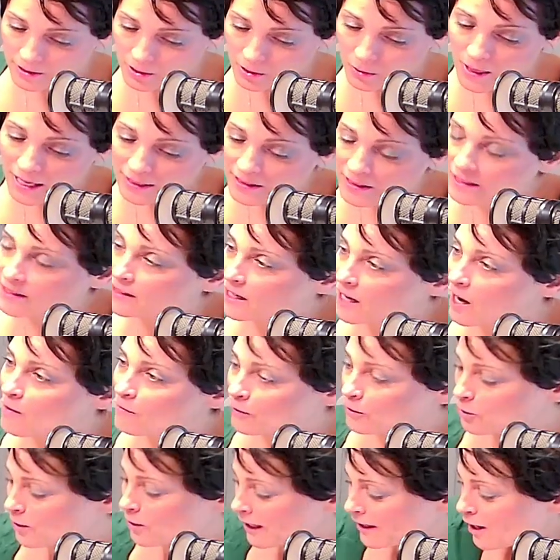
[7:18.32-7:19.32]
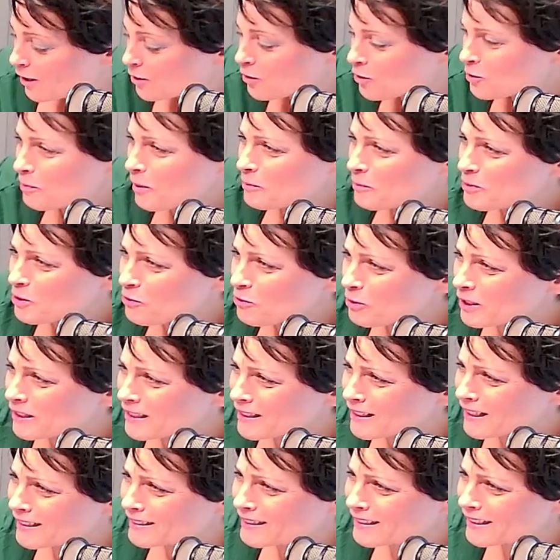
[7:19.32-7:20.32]
so that discomfort, I got goosebumps. You
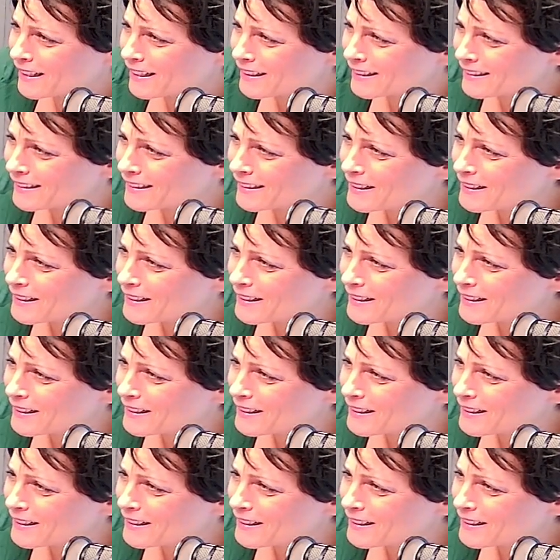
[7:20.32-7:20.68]
really got that.